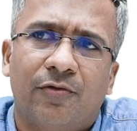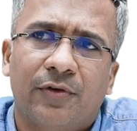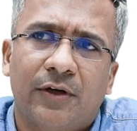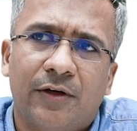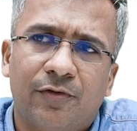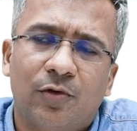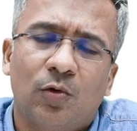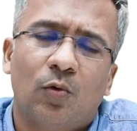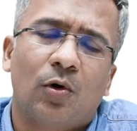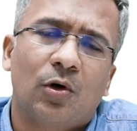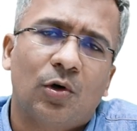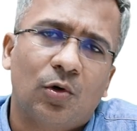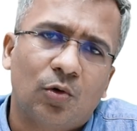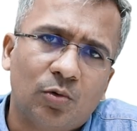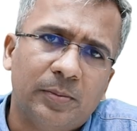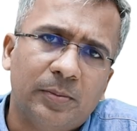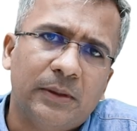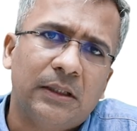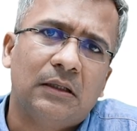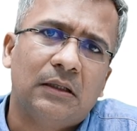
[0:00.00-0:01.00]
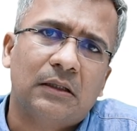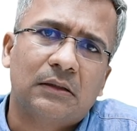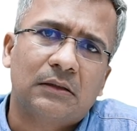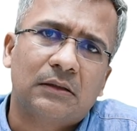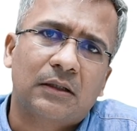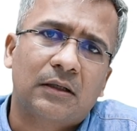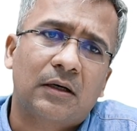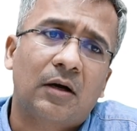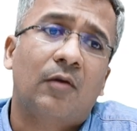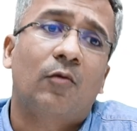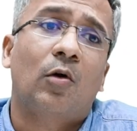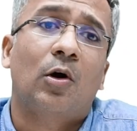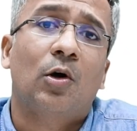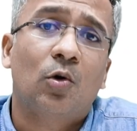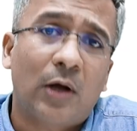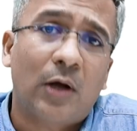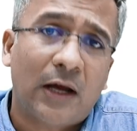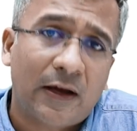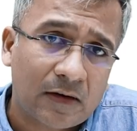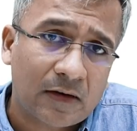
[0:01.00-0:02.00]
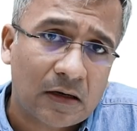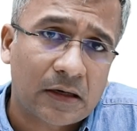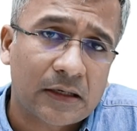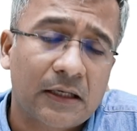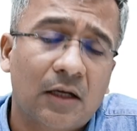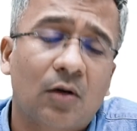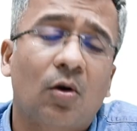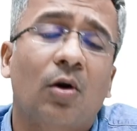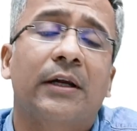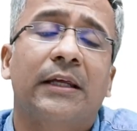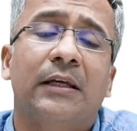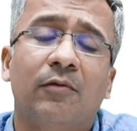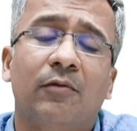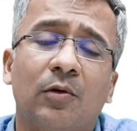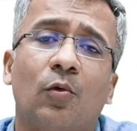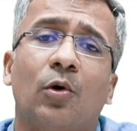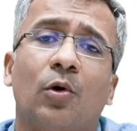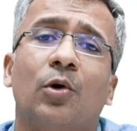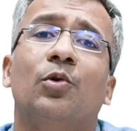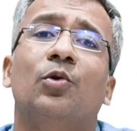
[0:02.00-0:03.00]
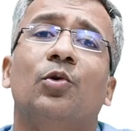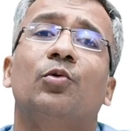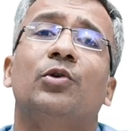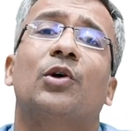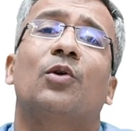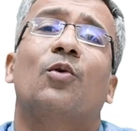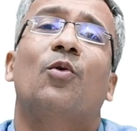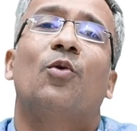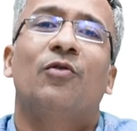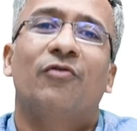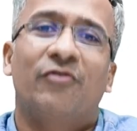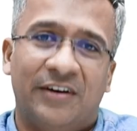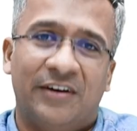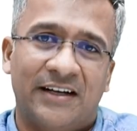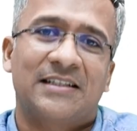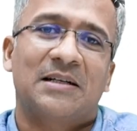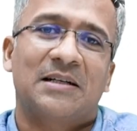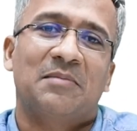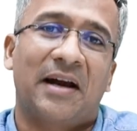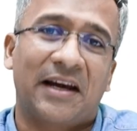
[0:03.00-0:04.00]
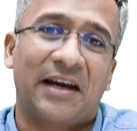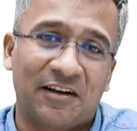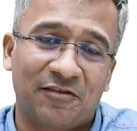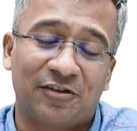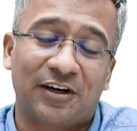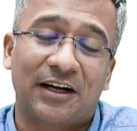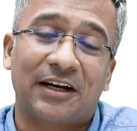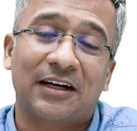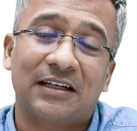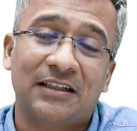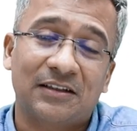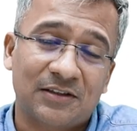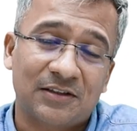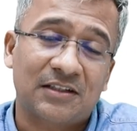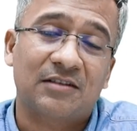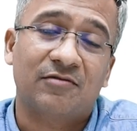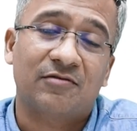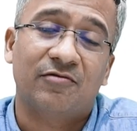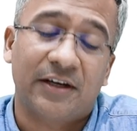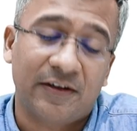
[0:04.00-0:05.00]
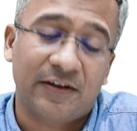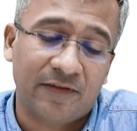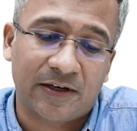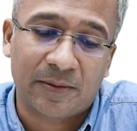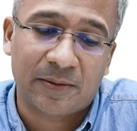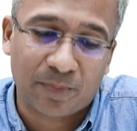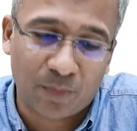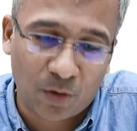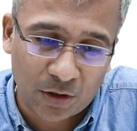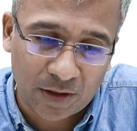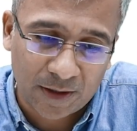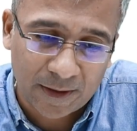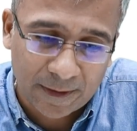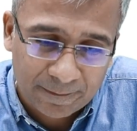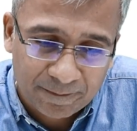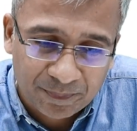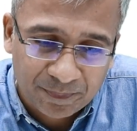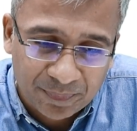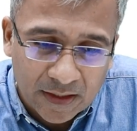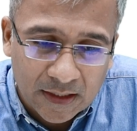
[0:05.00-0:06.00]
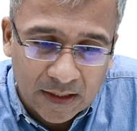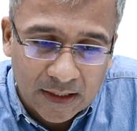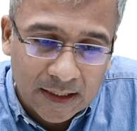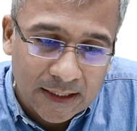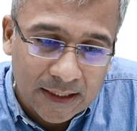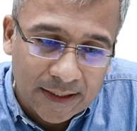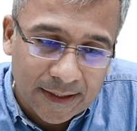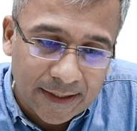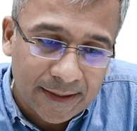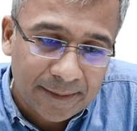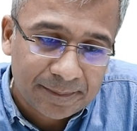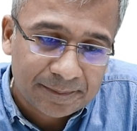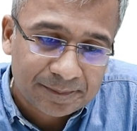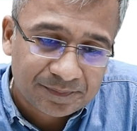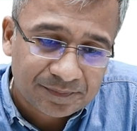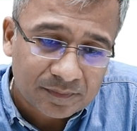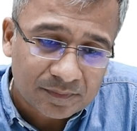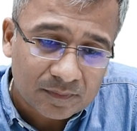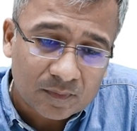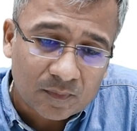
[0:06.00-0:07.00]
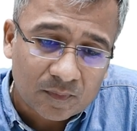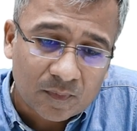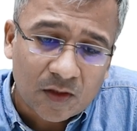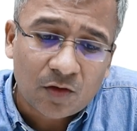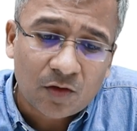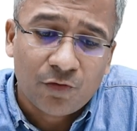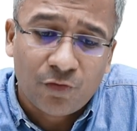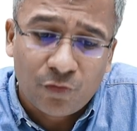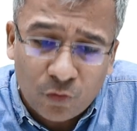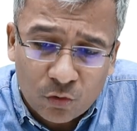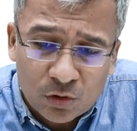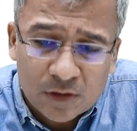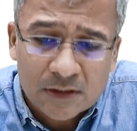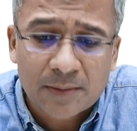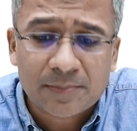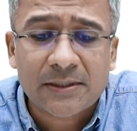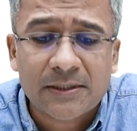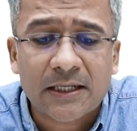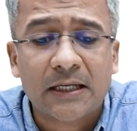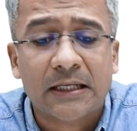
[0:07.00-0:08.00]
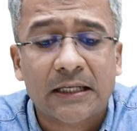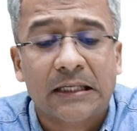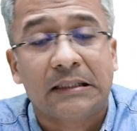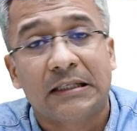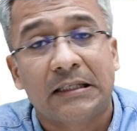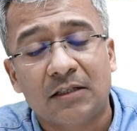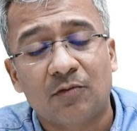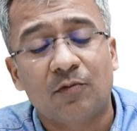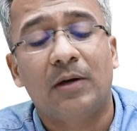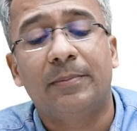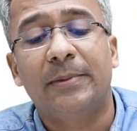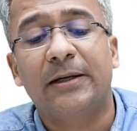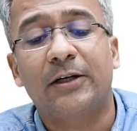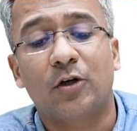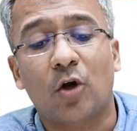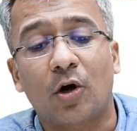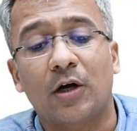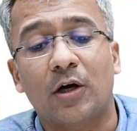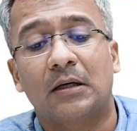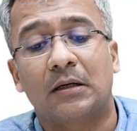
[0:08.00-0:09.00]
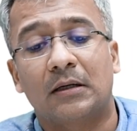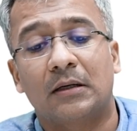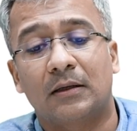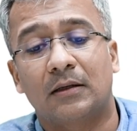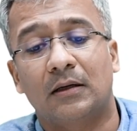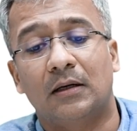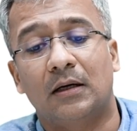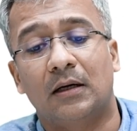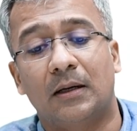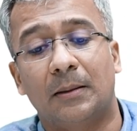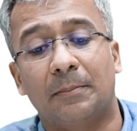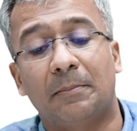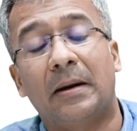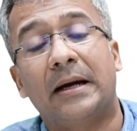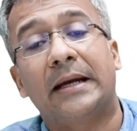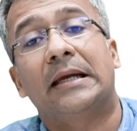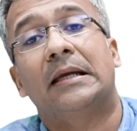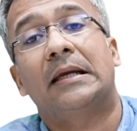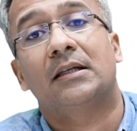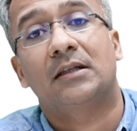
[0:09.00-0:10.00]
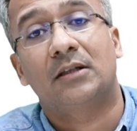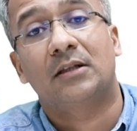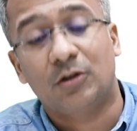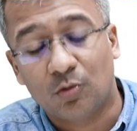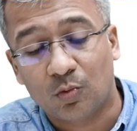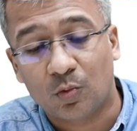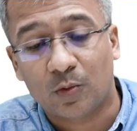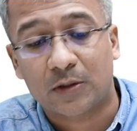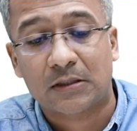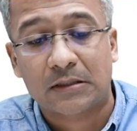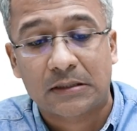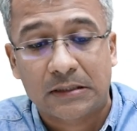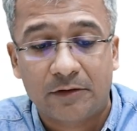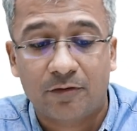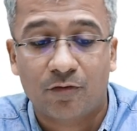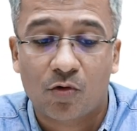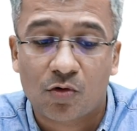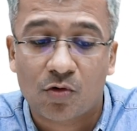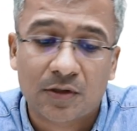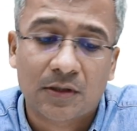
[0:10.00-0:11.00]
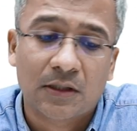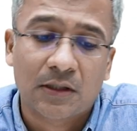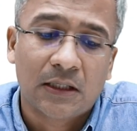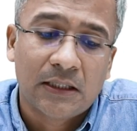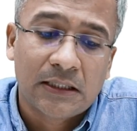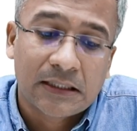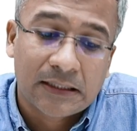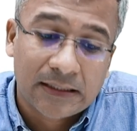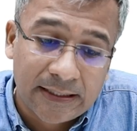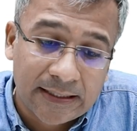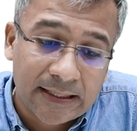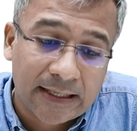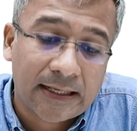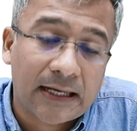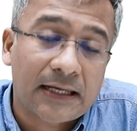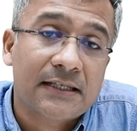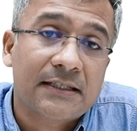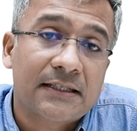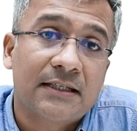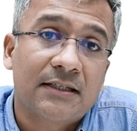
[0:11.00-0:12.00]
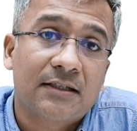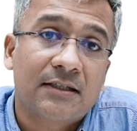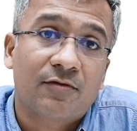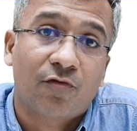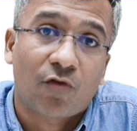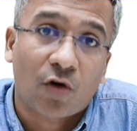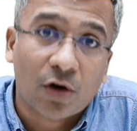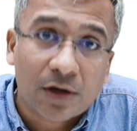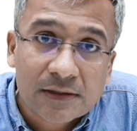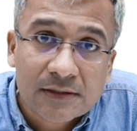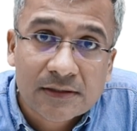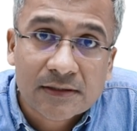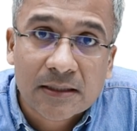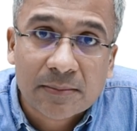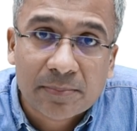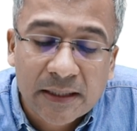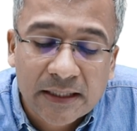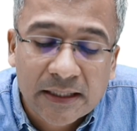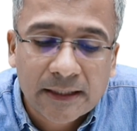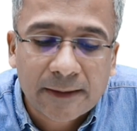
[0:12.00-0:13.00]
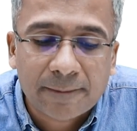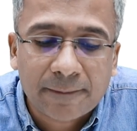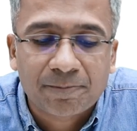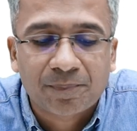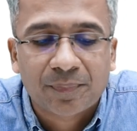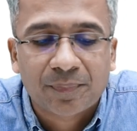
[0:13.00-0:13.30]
if you want to have a career or even want to do your own financial planning. Frankly, this is very, very important, right? Fourth subject, this will be taught by the university folks. Data analysis for decision making,